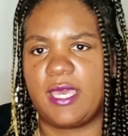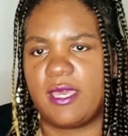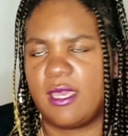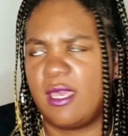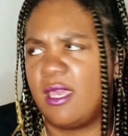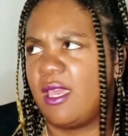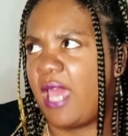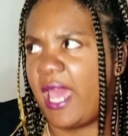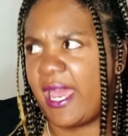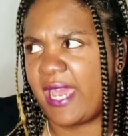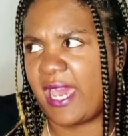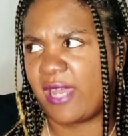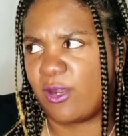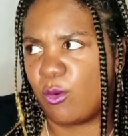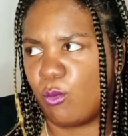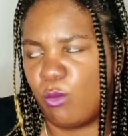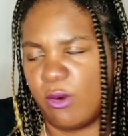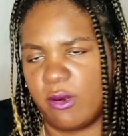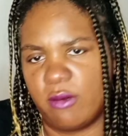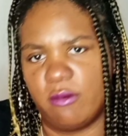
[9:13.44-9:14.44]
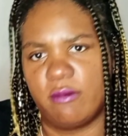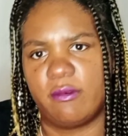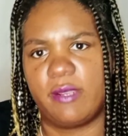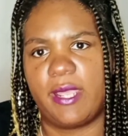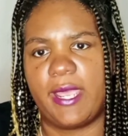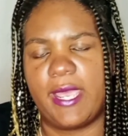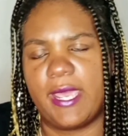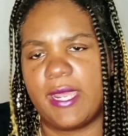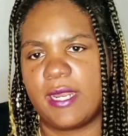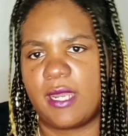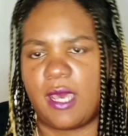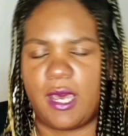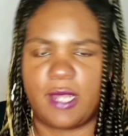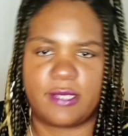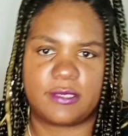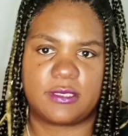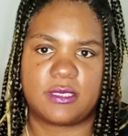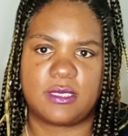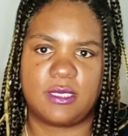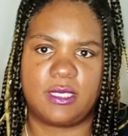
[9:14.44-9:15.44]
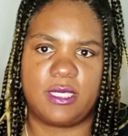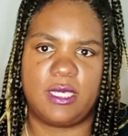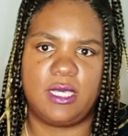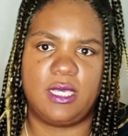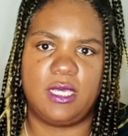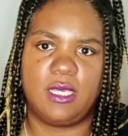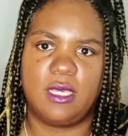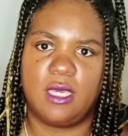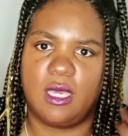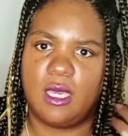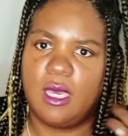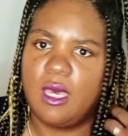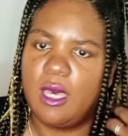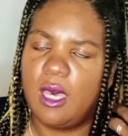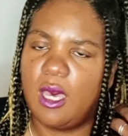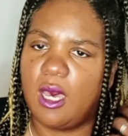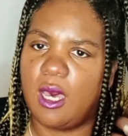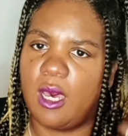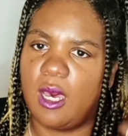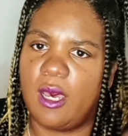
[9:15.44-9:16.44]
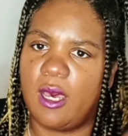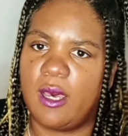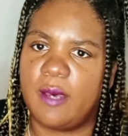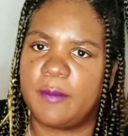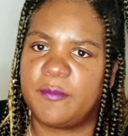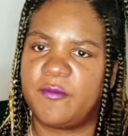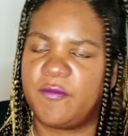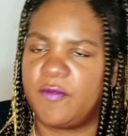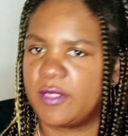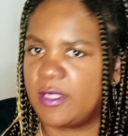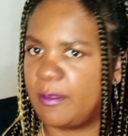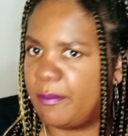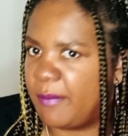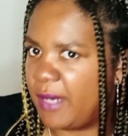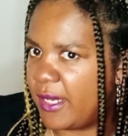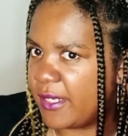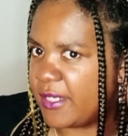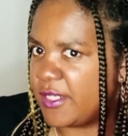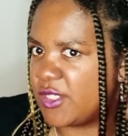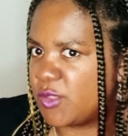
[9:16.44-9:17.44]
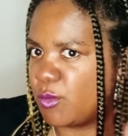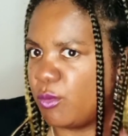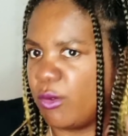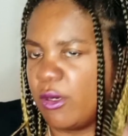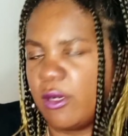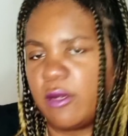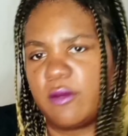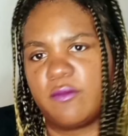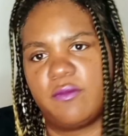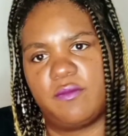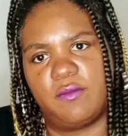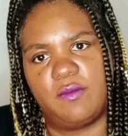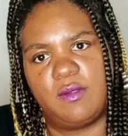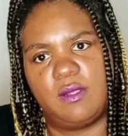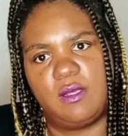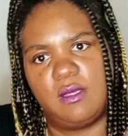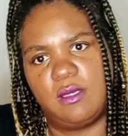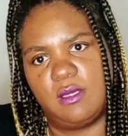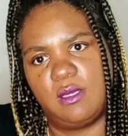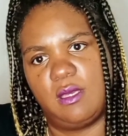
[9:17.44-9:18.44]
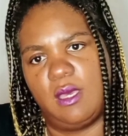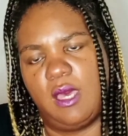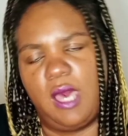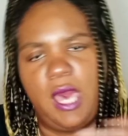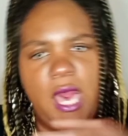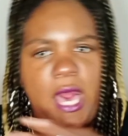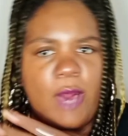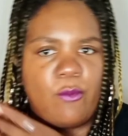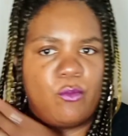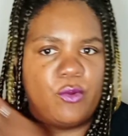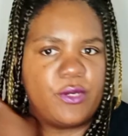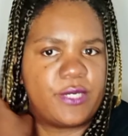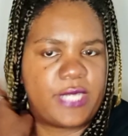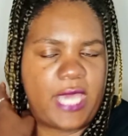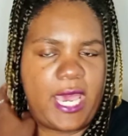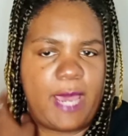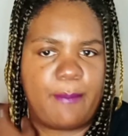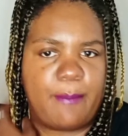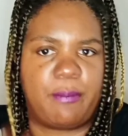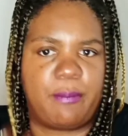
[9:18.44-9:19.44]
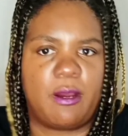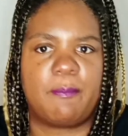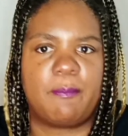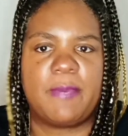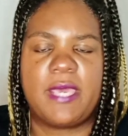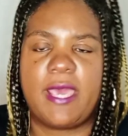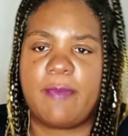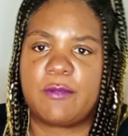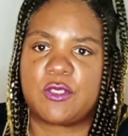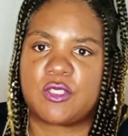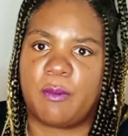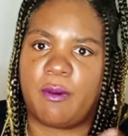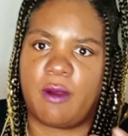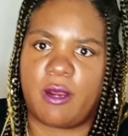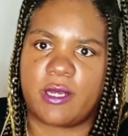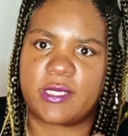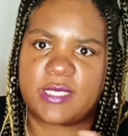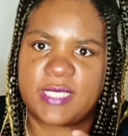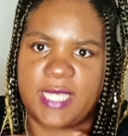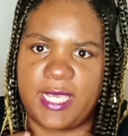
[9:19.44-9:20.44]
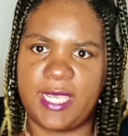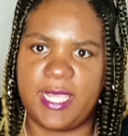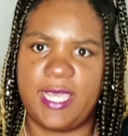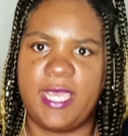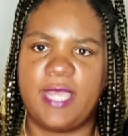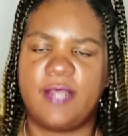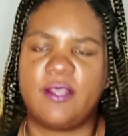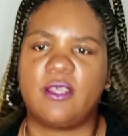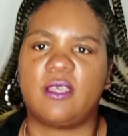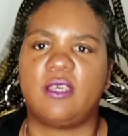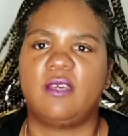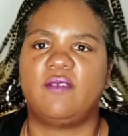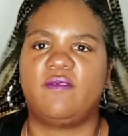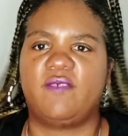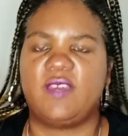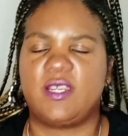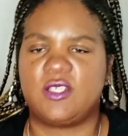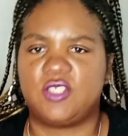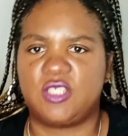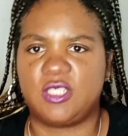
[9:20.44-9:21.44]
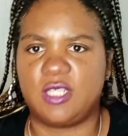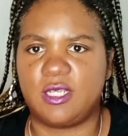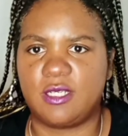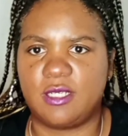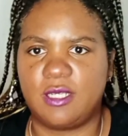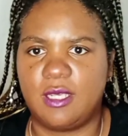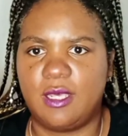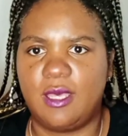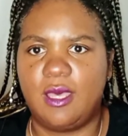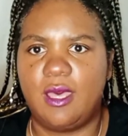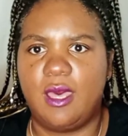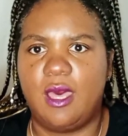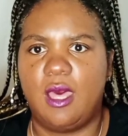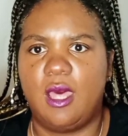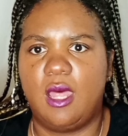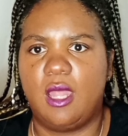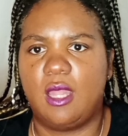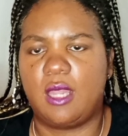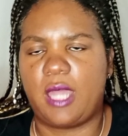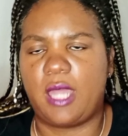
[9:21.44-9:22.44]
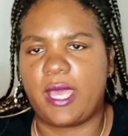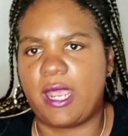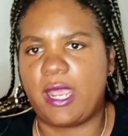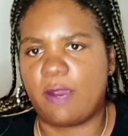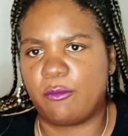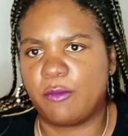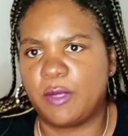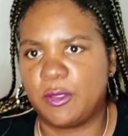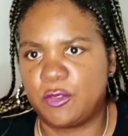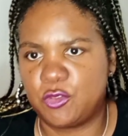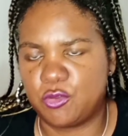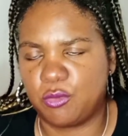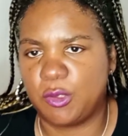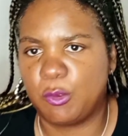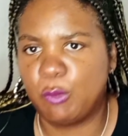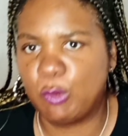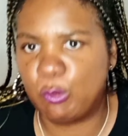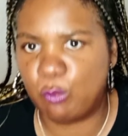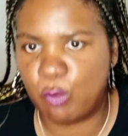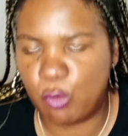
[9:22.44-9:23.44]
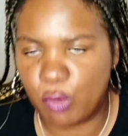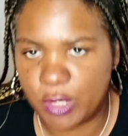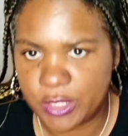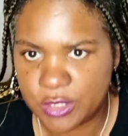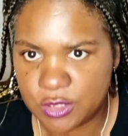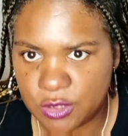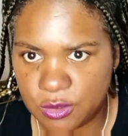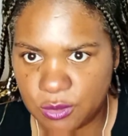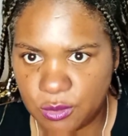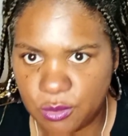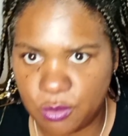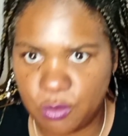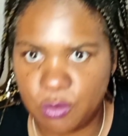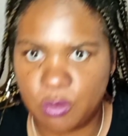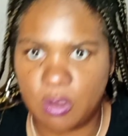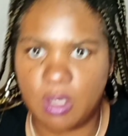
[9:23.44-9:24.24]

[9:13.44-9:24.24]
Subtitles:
I gotta work, and honestly, for the money's worth, I would not be able to partake in the convention like I really truly would want to.